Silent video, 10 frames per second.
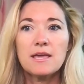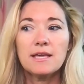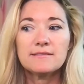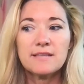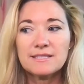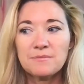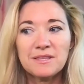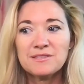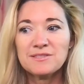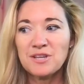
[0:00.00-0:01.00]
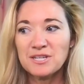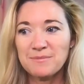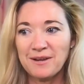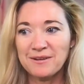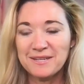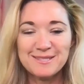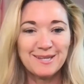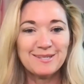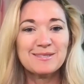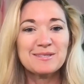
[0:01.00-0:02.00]
It's not something that's talked about. It's
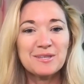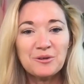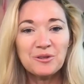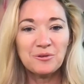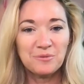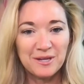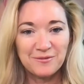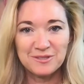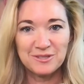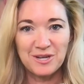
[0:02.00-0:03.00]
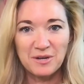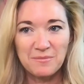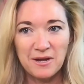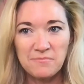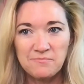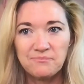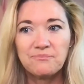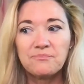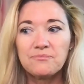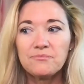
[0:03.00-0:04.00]
not a skill that we often talk about.
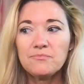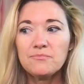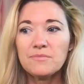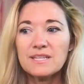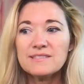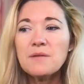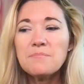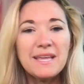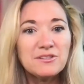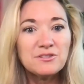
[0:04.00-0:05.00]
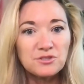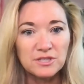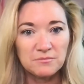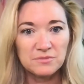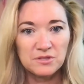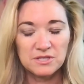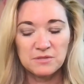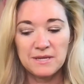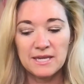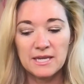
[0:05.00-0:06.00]
It's not mainstream, so to
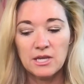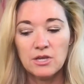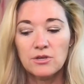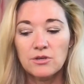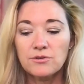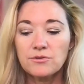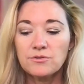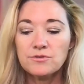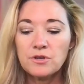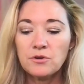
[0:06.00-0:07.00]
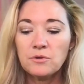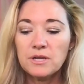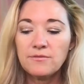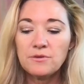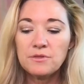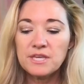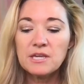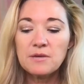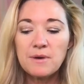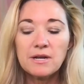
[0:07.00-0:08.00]
speak. So if you
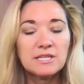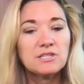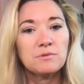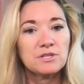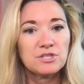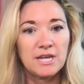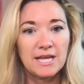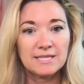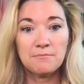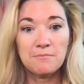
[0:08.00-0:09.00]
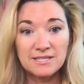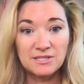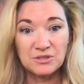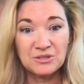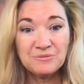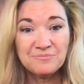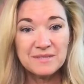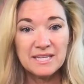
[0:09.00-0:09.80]
think about intuition as a muscle,